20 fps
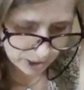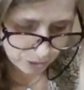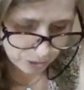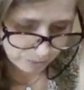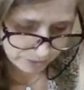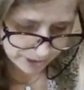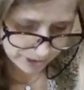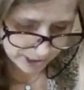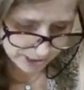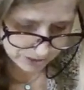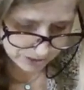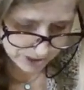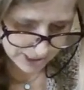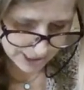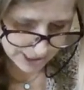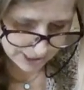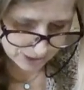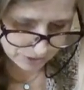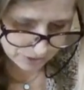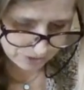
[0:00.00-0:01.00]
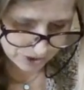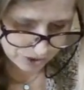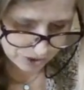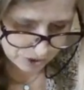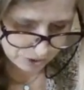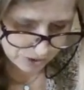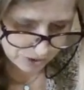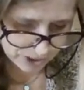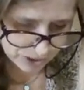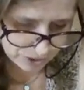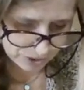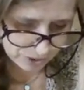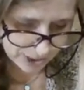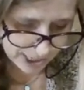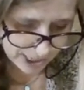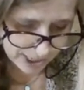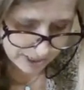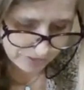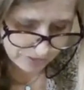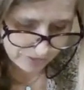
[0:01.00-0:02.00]
open ourselves to the
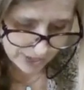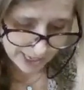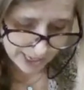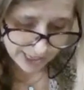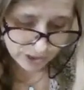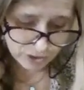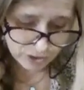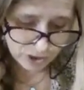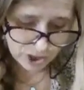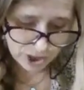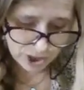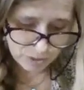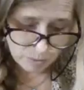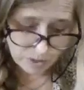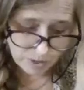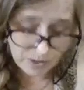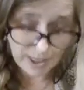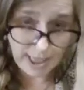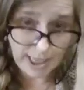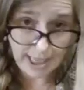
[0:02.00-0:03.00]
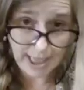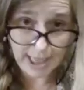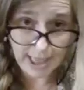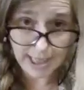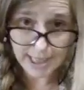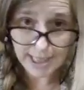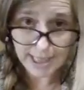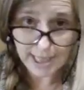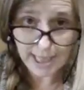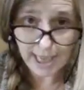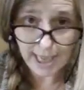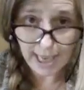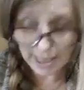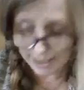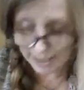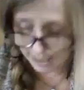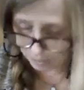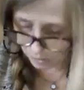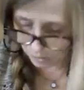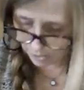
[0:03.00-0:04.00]
creative energy within us
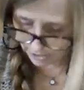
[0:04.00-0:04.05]
and our